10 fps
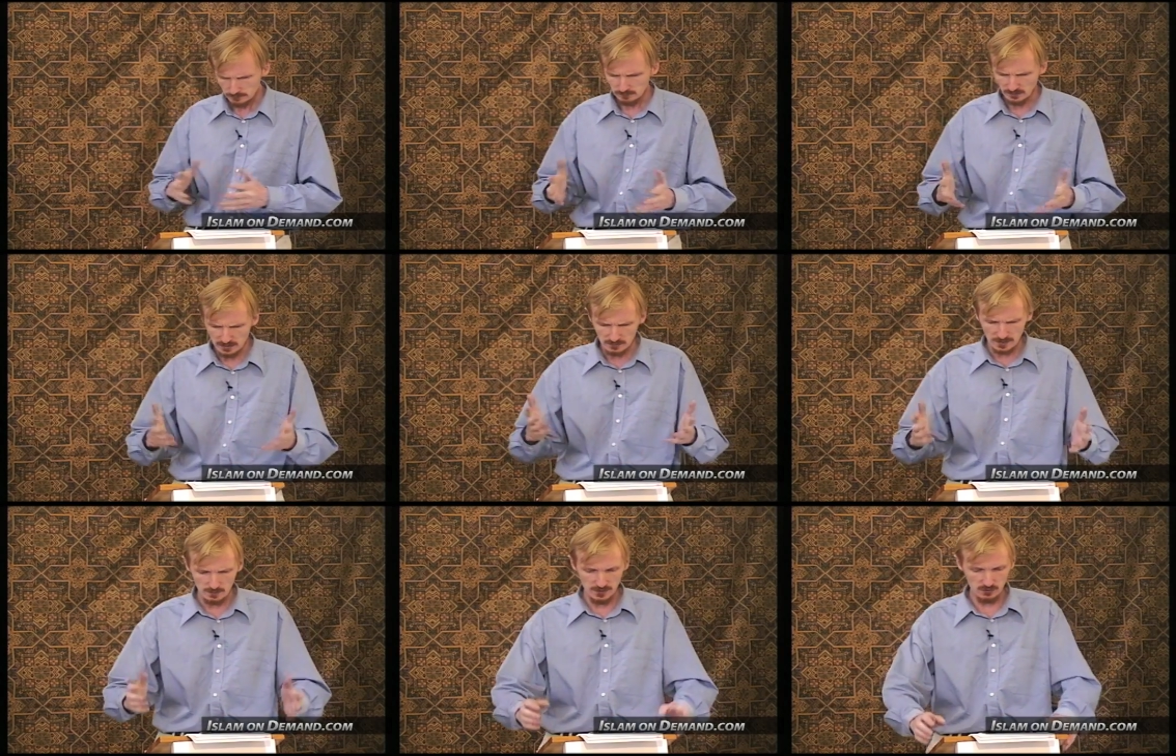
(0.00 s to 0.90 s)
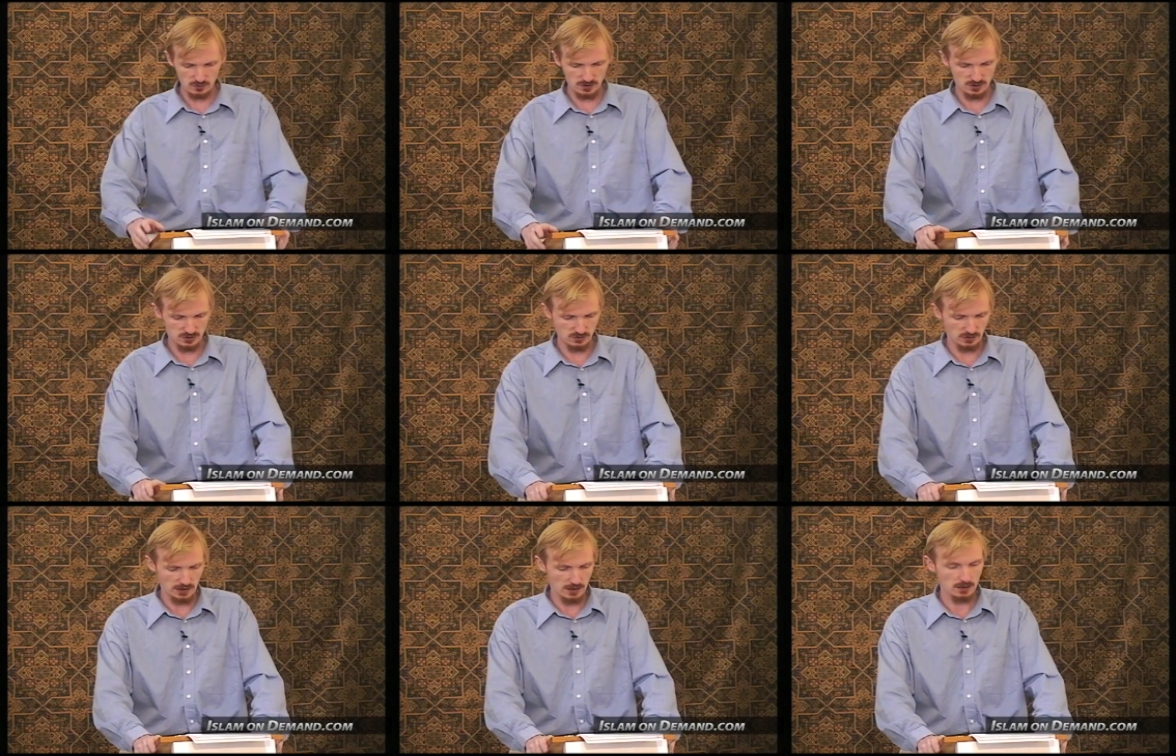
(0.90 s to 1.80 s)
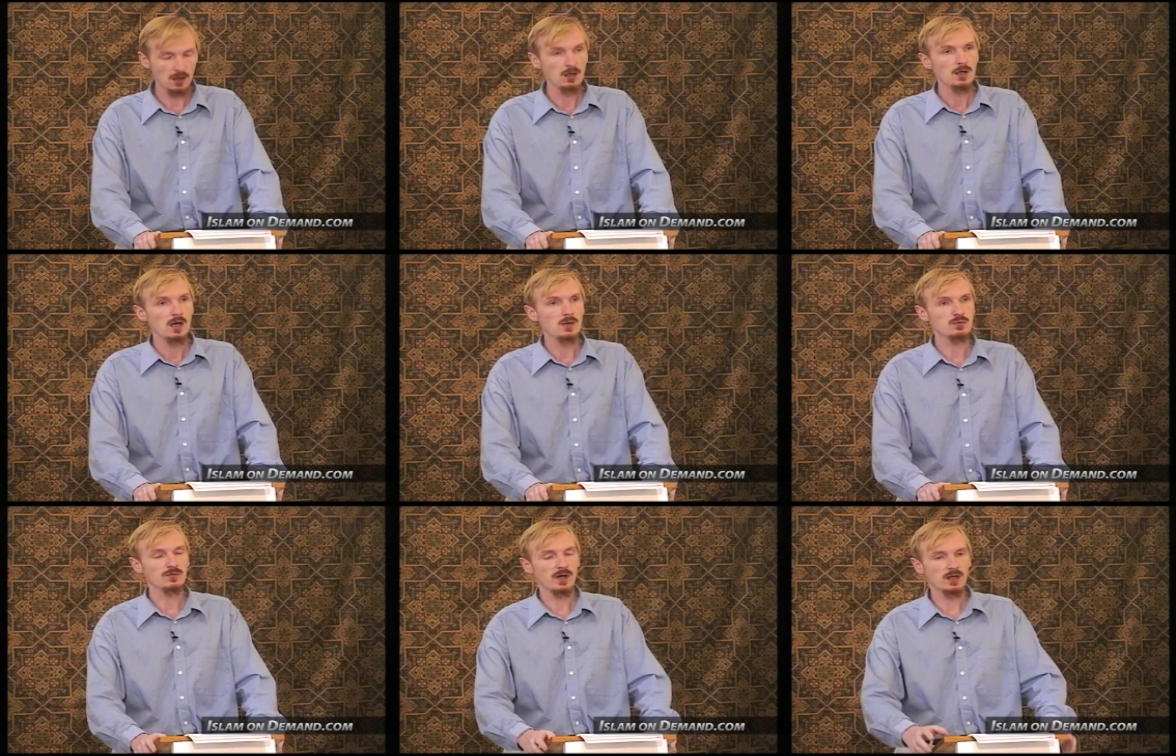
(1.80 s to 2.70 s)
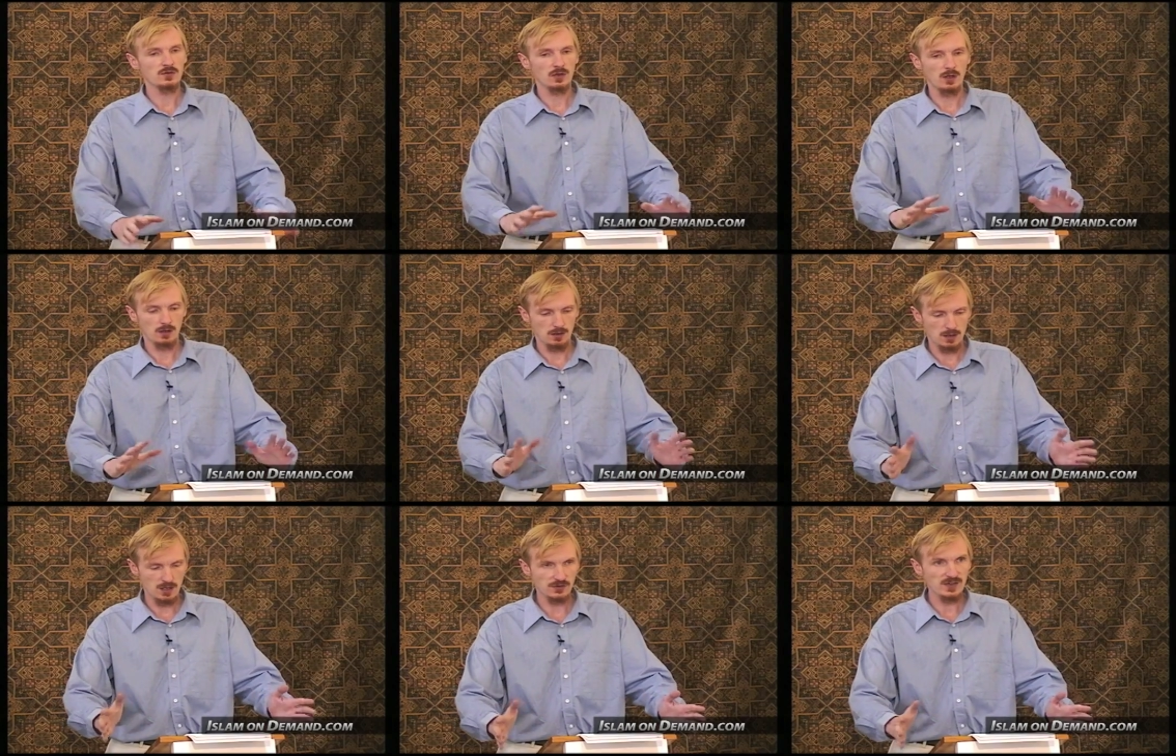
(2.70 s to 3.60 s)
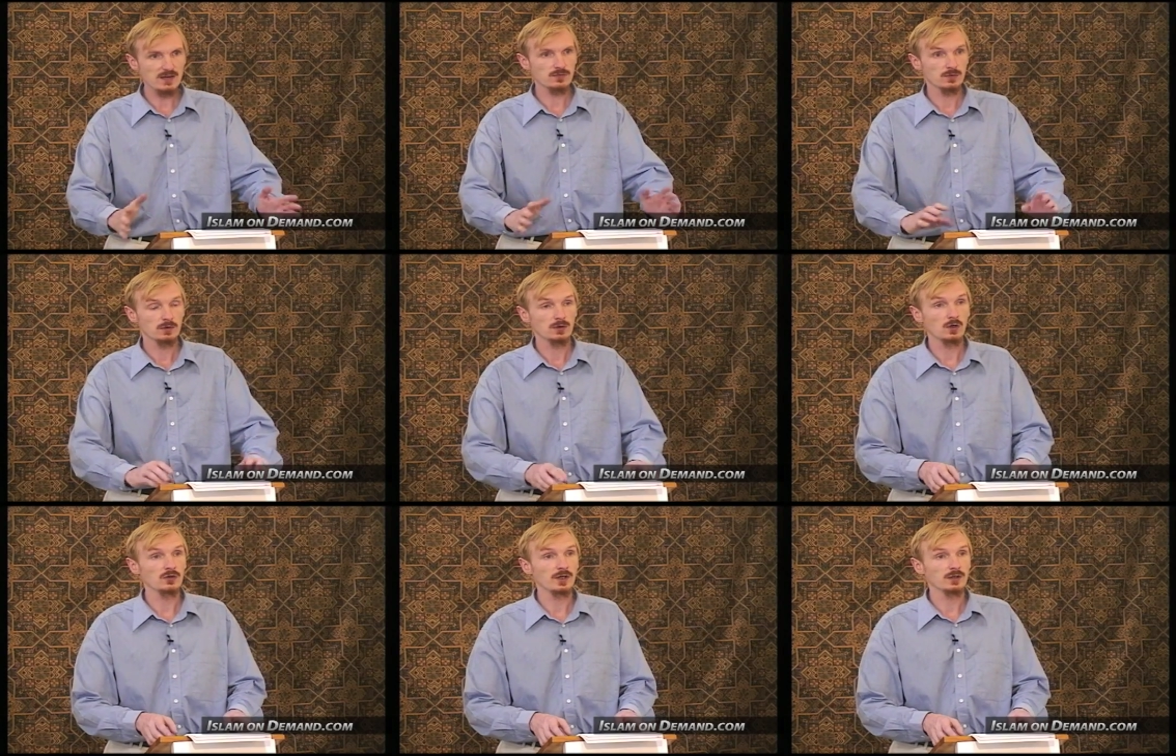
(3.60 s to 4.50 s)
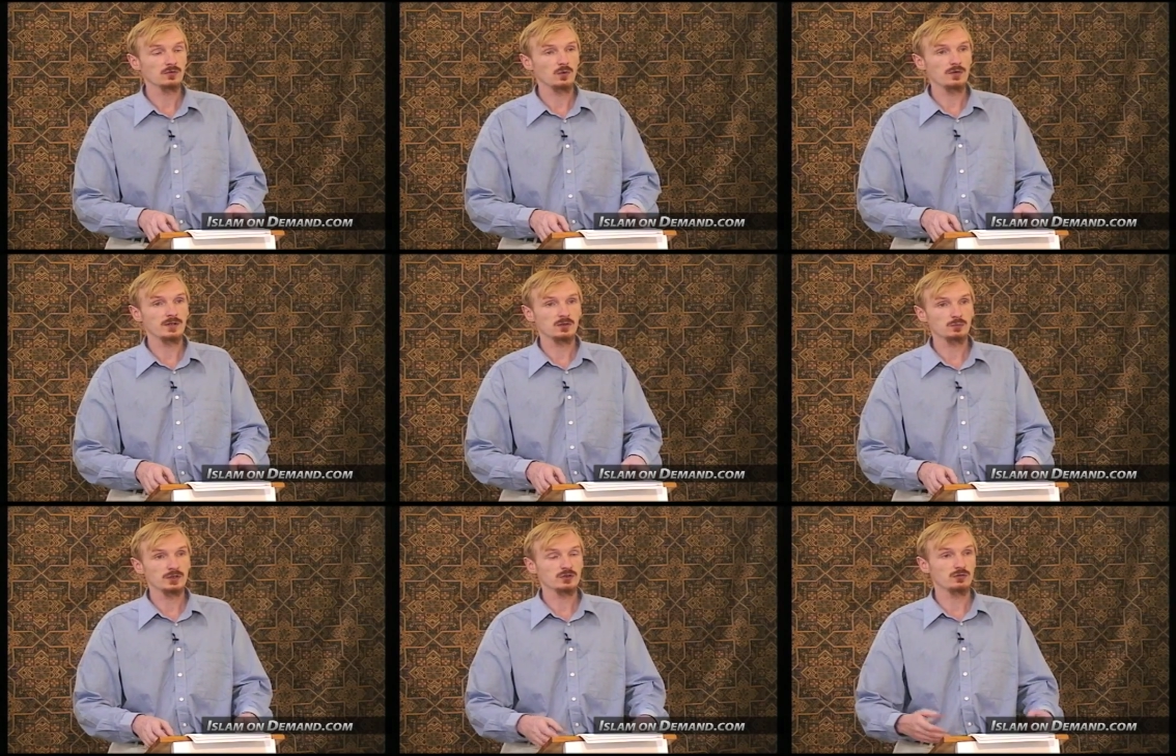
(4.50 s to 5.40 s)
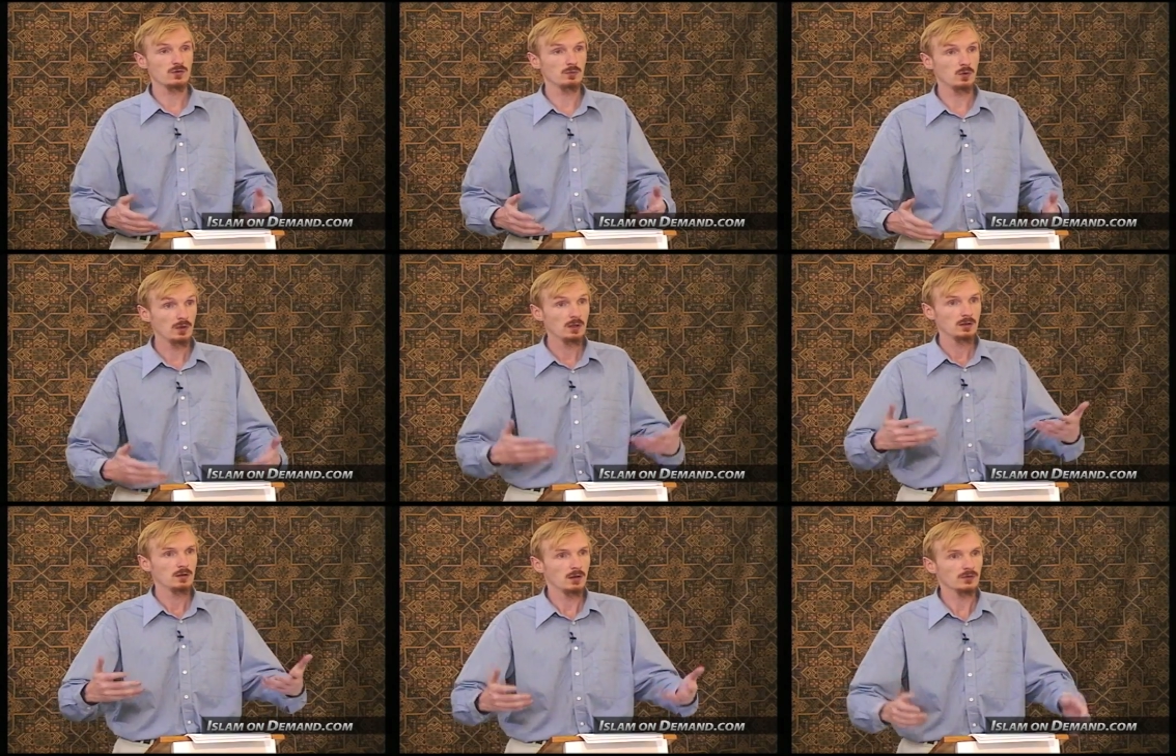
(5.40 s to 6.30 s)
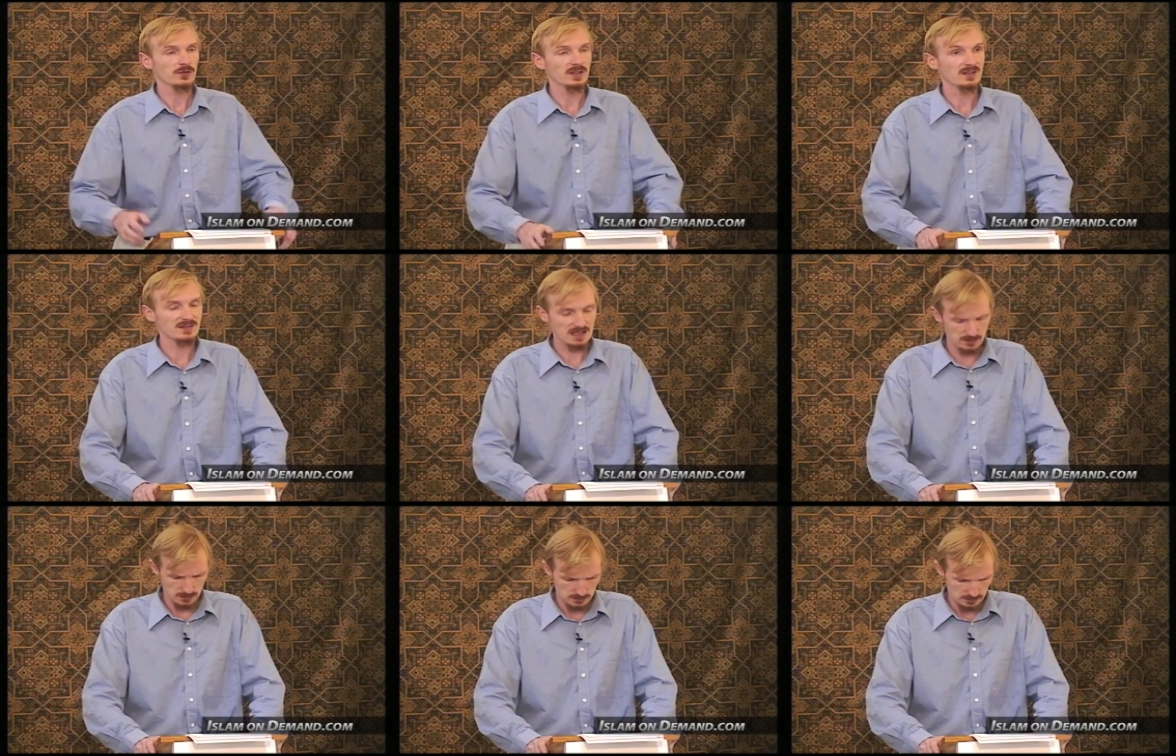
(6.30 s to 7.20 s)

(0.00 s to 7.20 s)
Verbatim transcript: they develop these traditions and it provides a safe context for the expression of the more often ecstatic